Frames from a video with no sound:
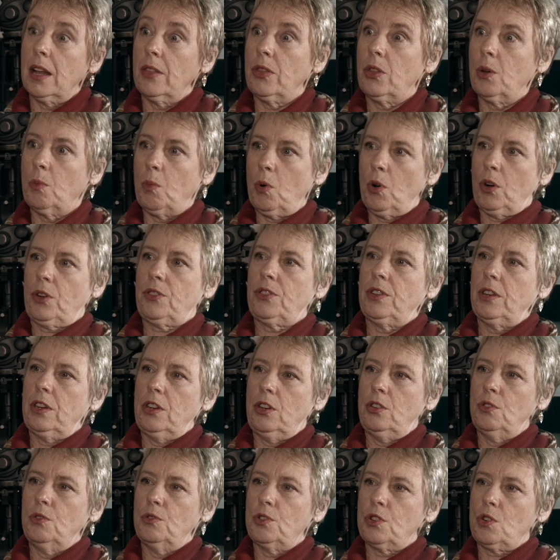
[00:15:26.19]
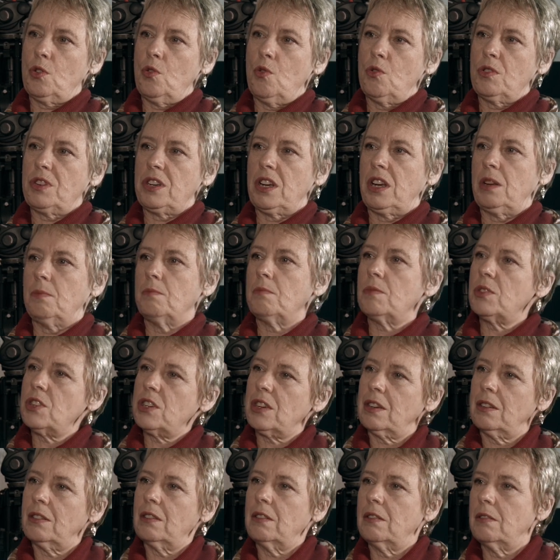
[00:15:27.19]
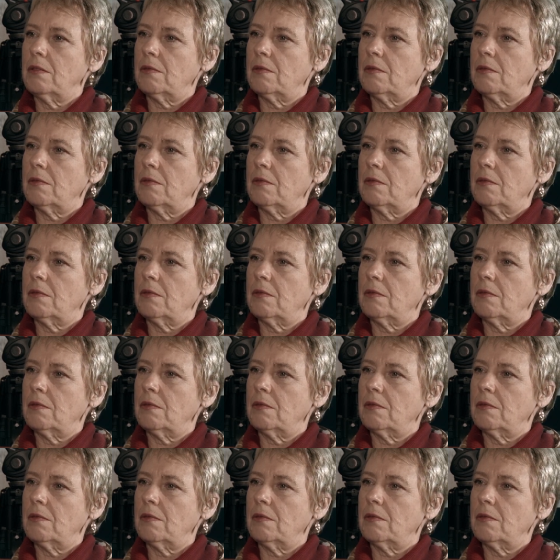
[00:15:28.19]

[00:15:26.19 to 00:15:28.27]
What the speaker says: the work that you taught him to